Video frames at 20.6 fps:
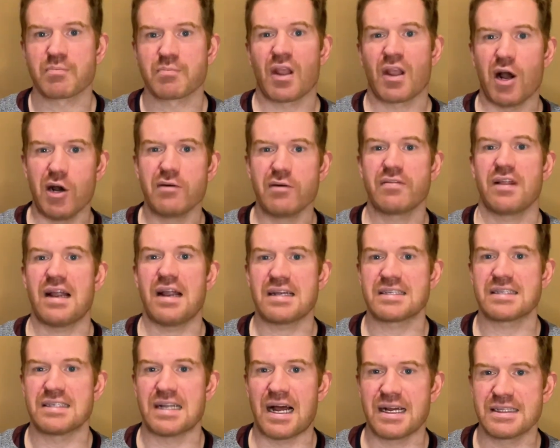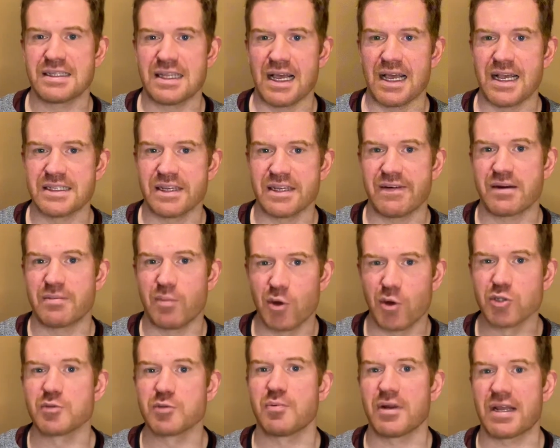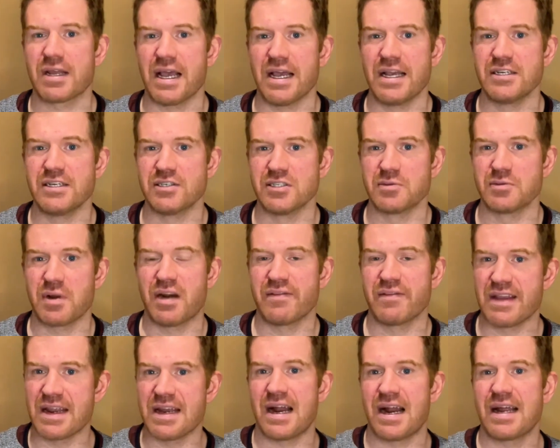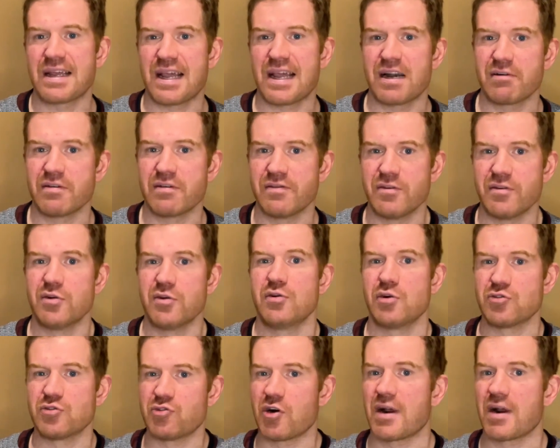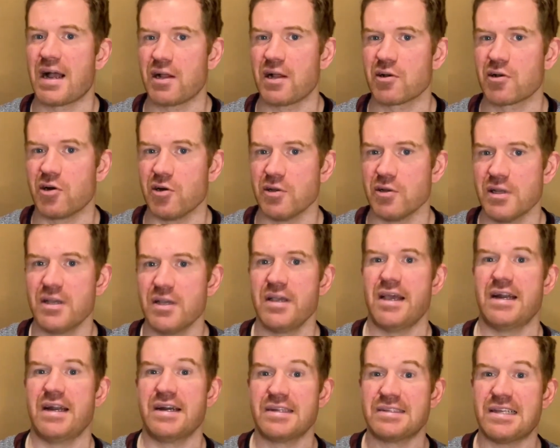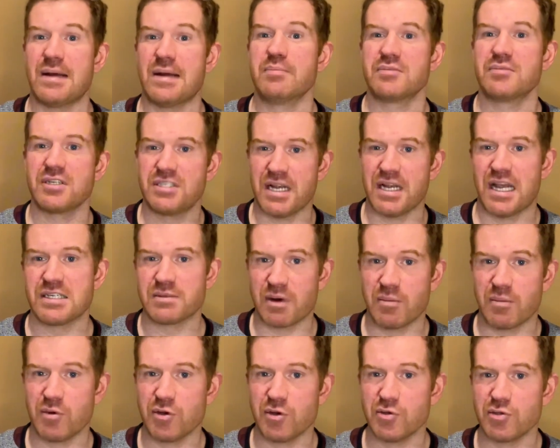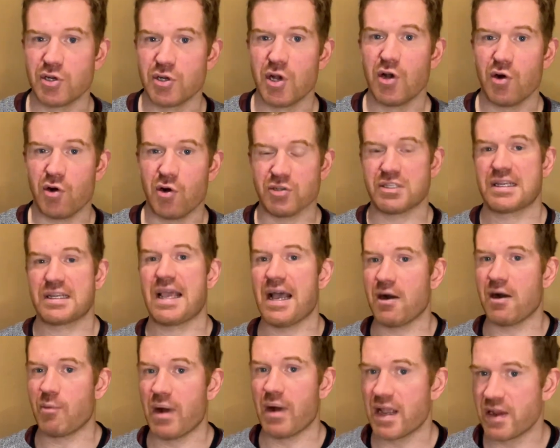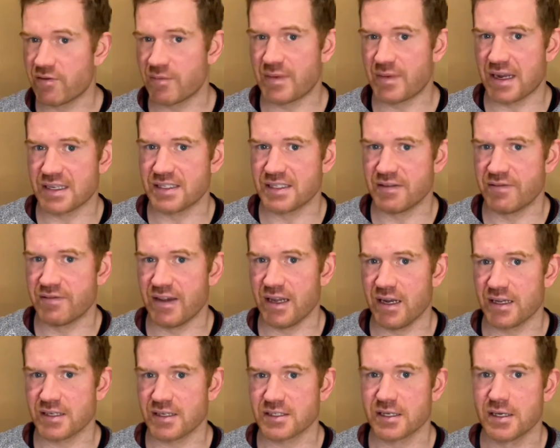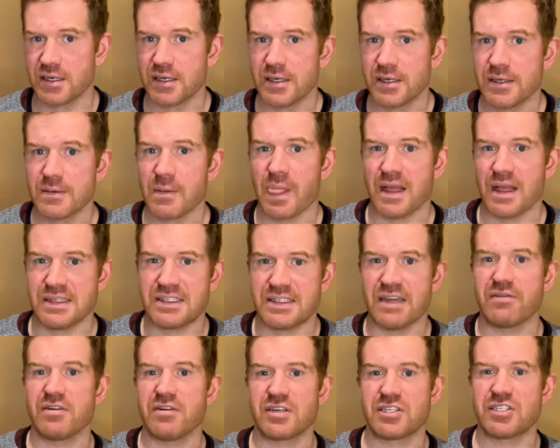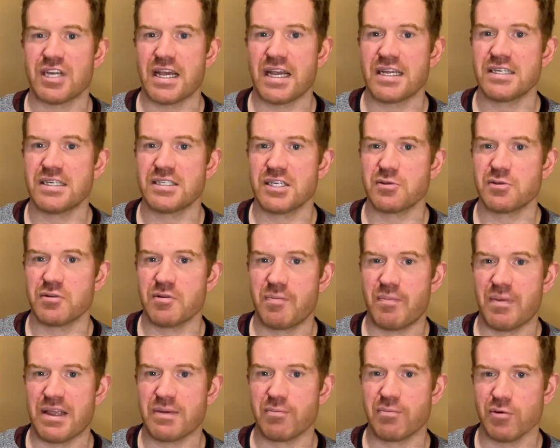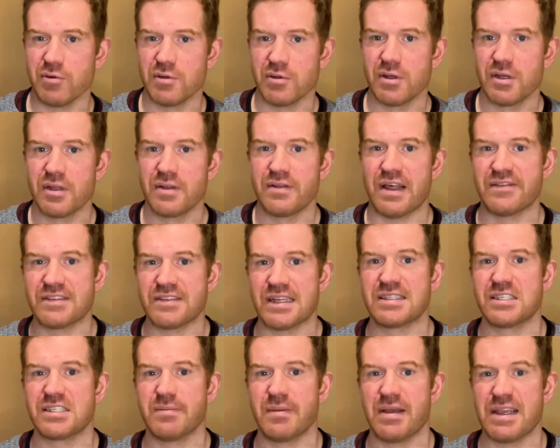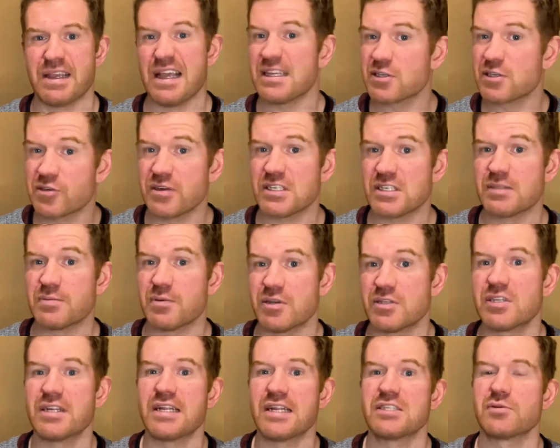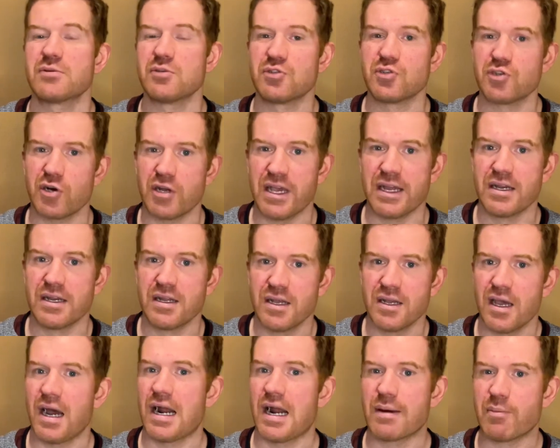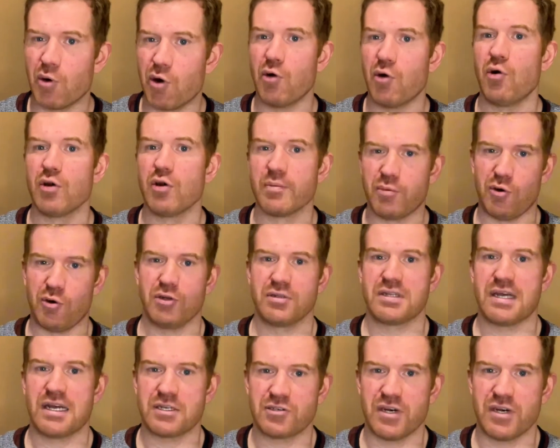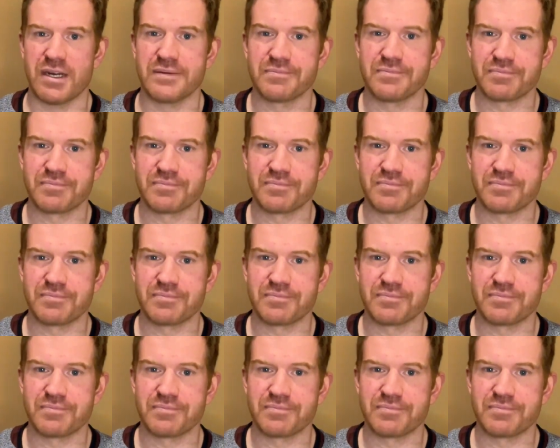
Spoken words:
Over the last 9 days, I've had multiple occasions where I've eaten high-calorie food or drunk alcohol in an attempt to change my mood or to get away from negative feelings. In several exchanges with people, they've said to me, "It's Christmas, you need to enjoy it." And I'm all aboard that train.